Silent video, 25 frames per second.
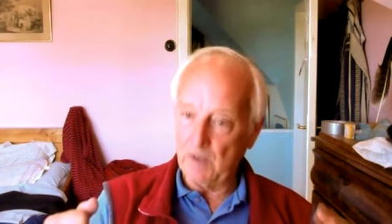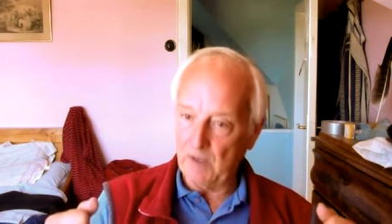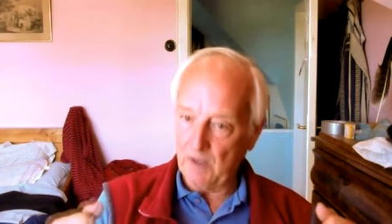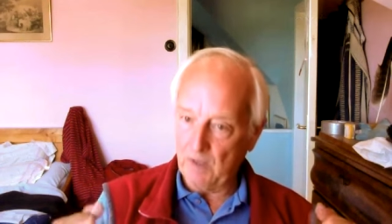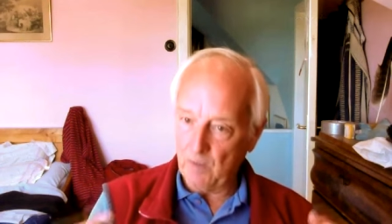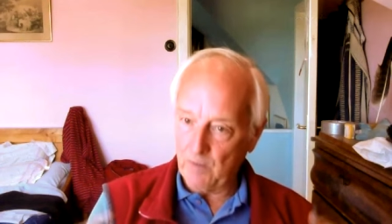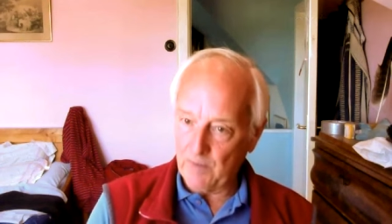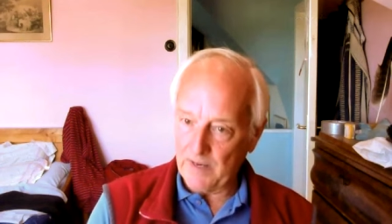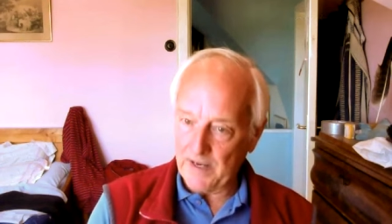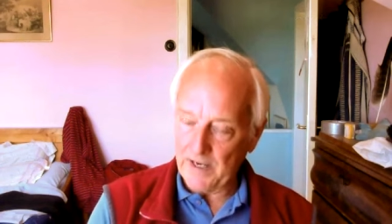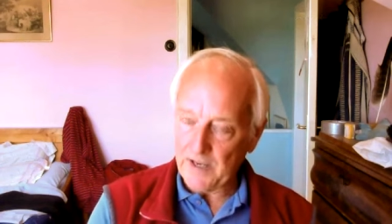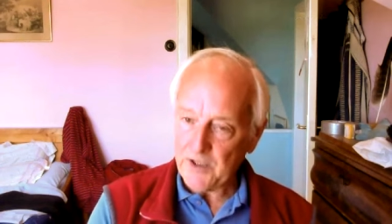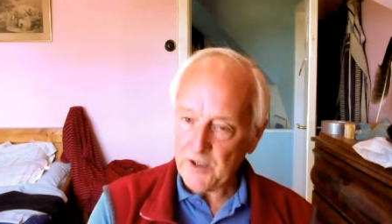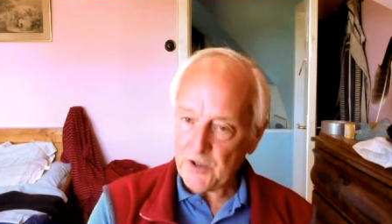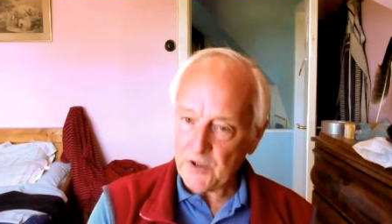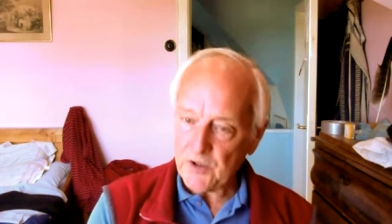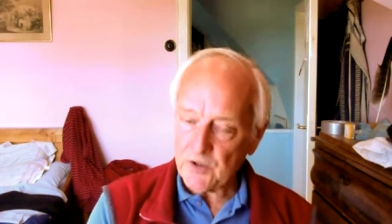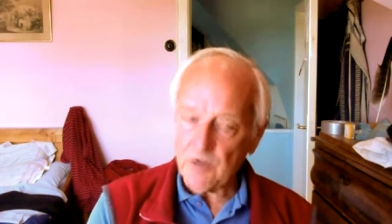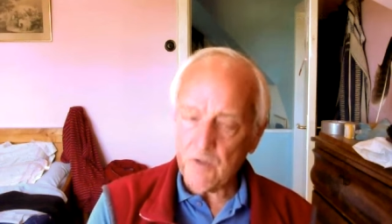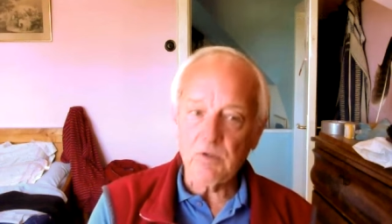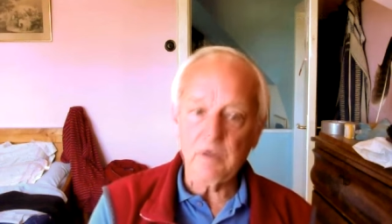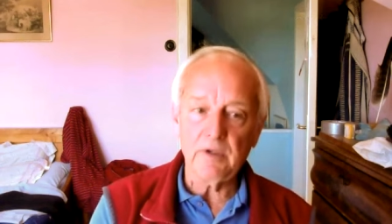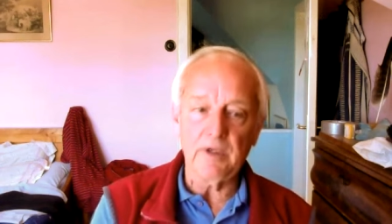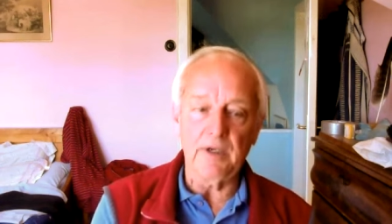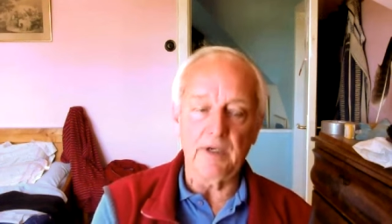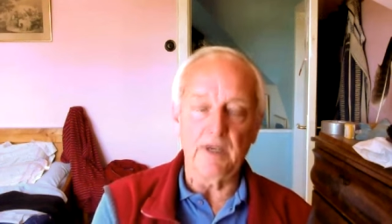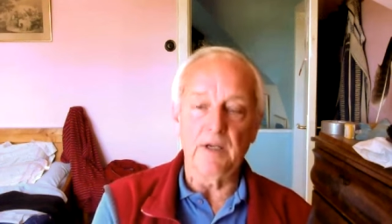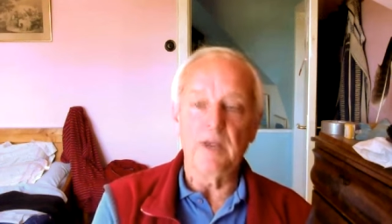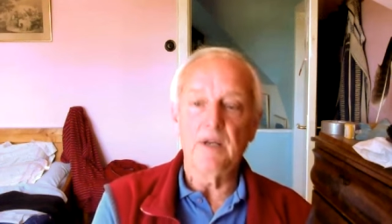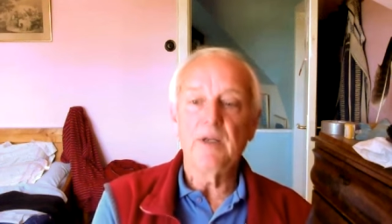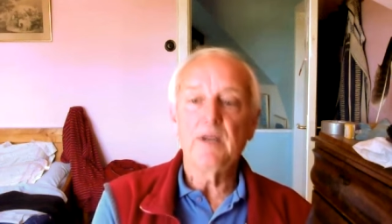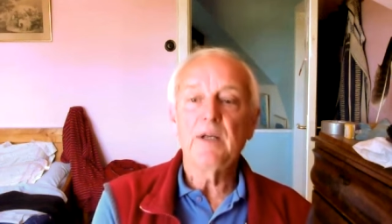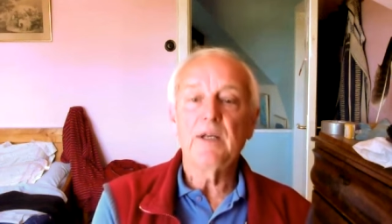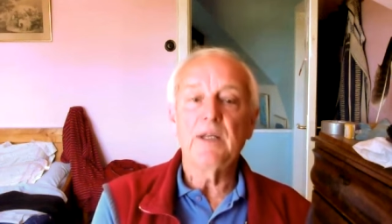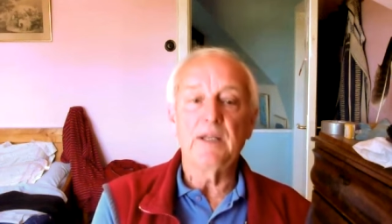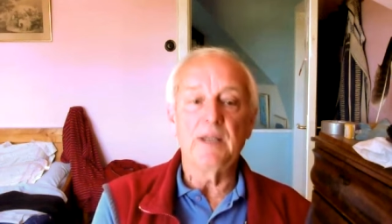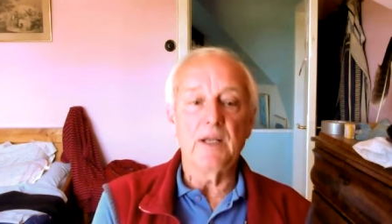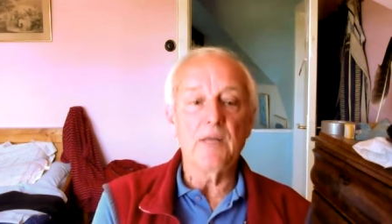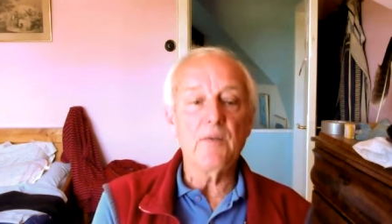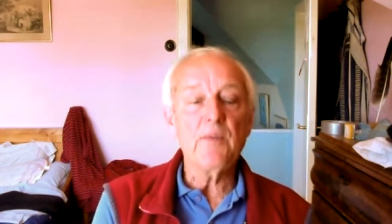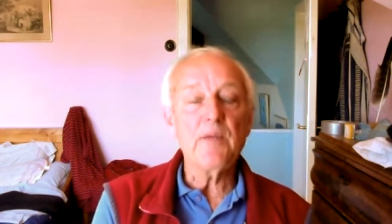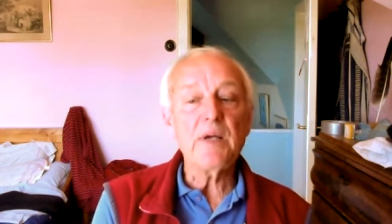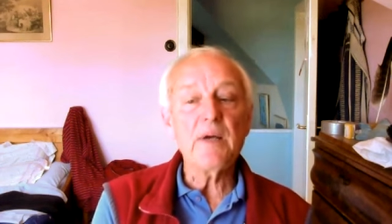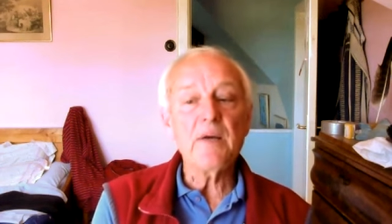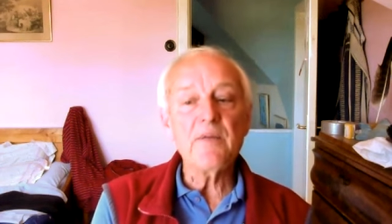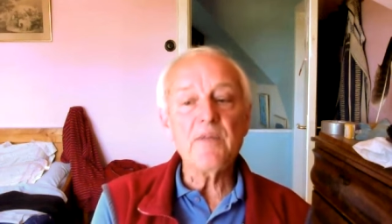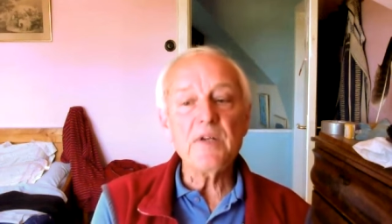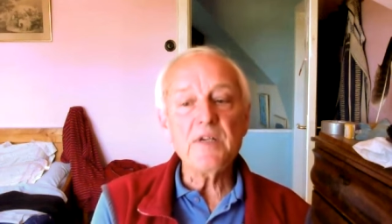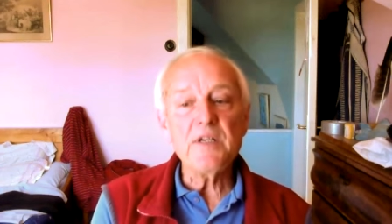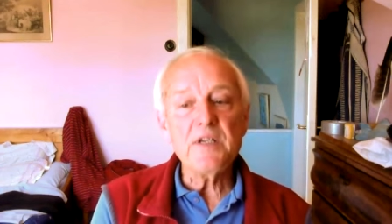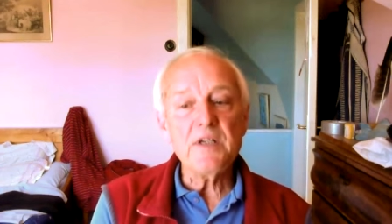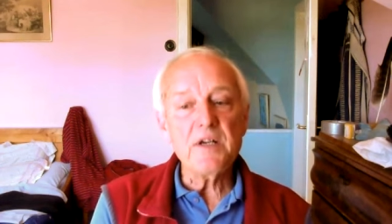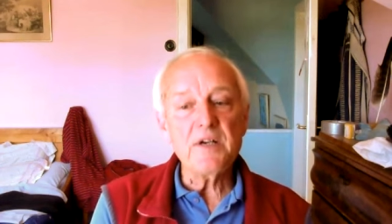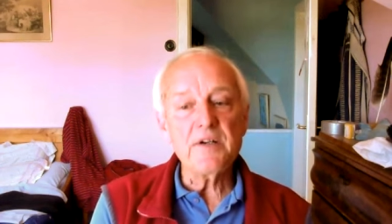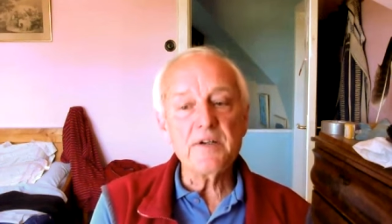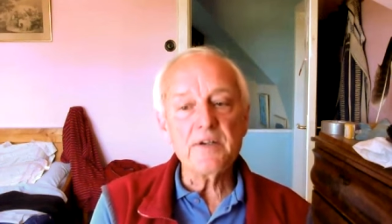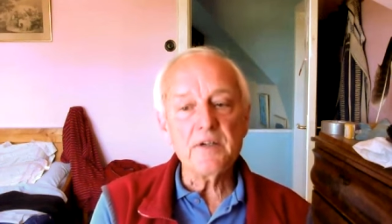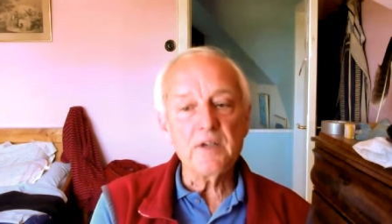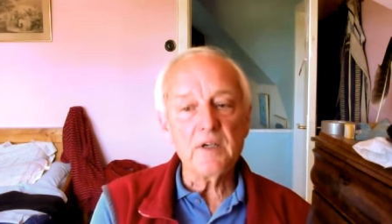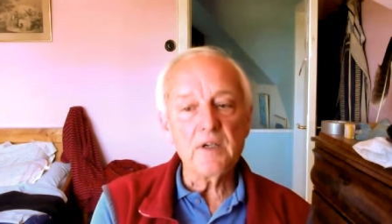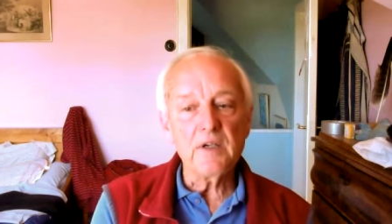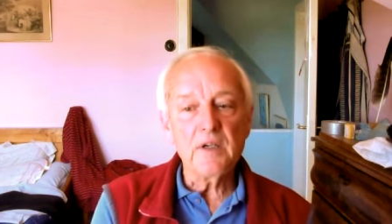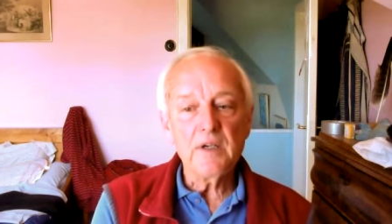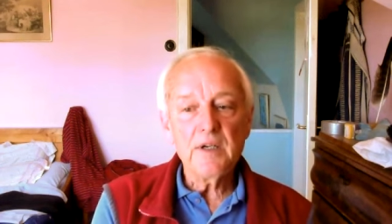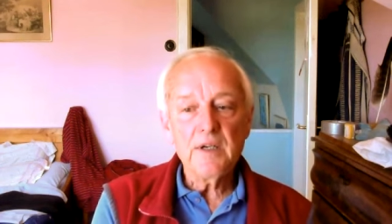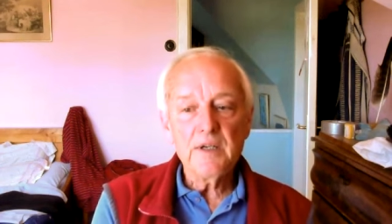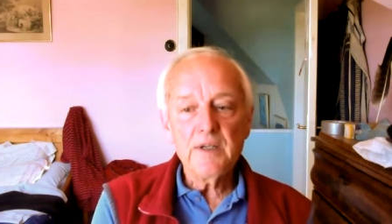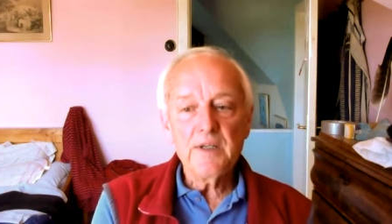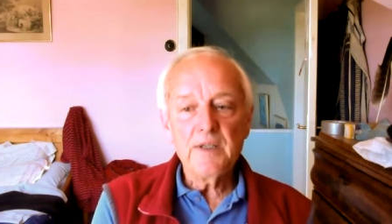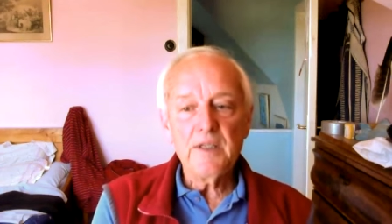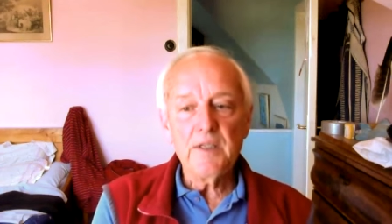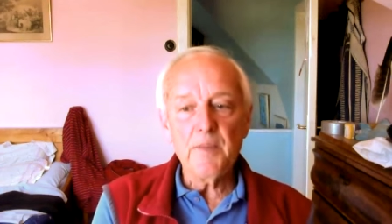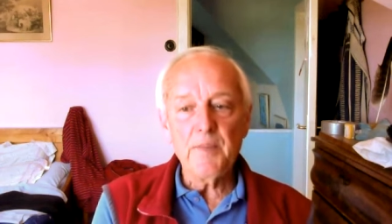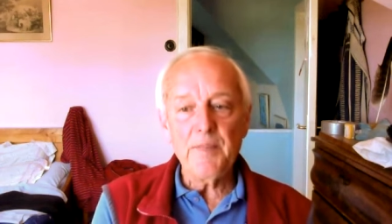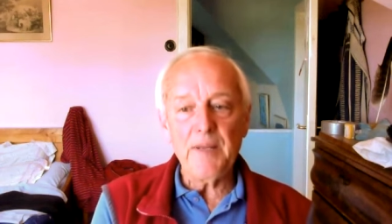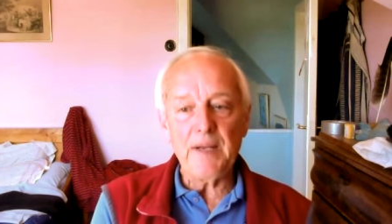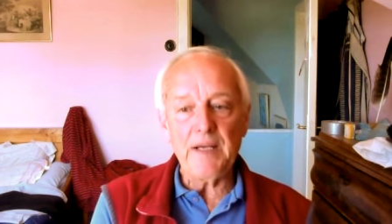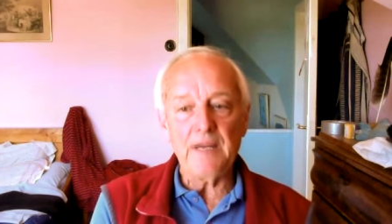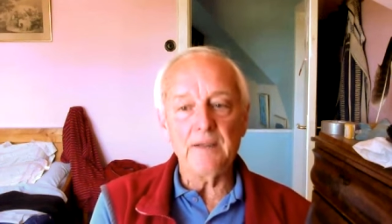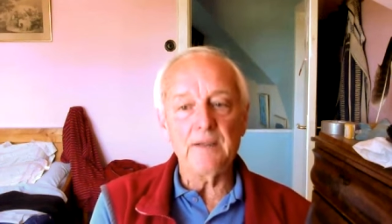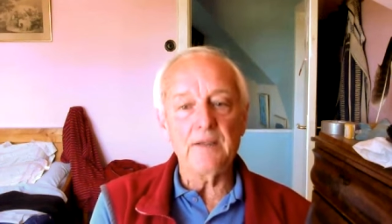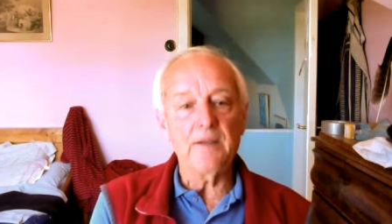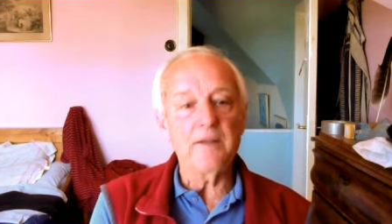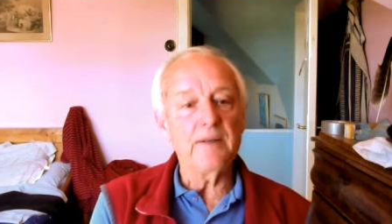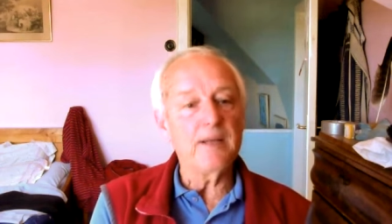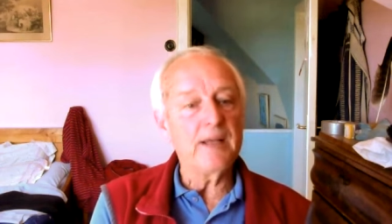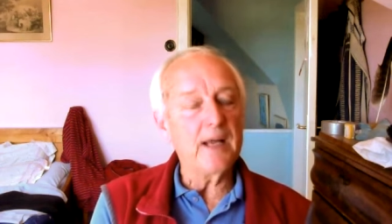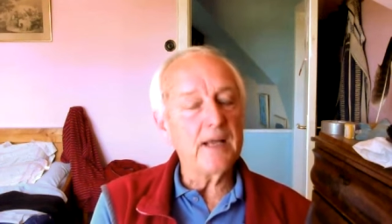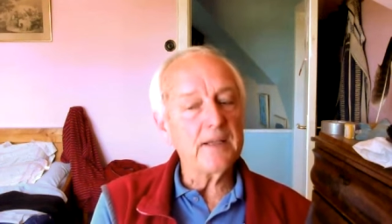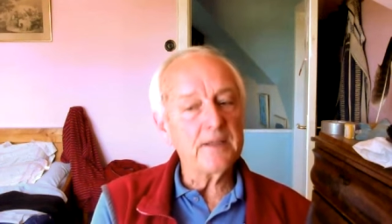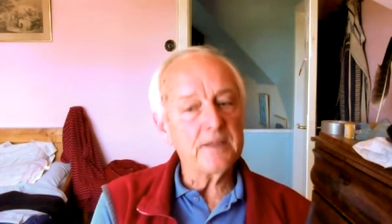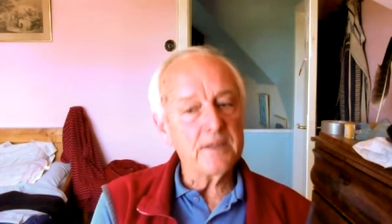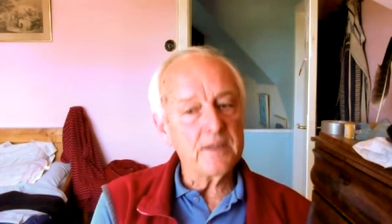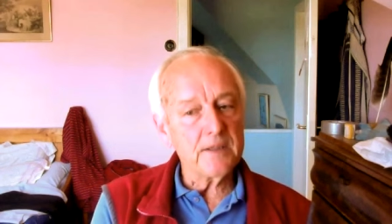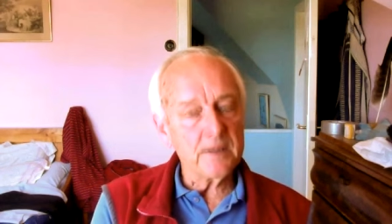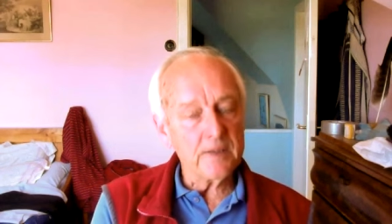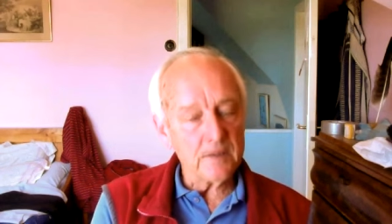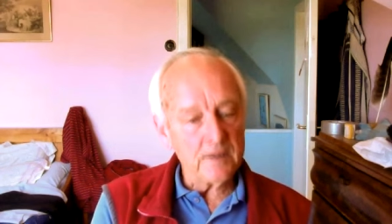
quite strongly and then we have a general debate and that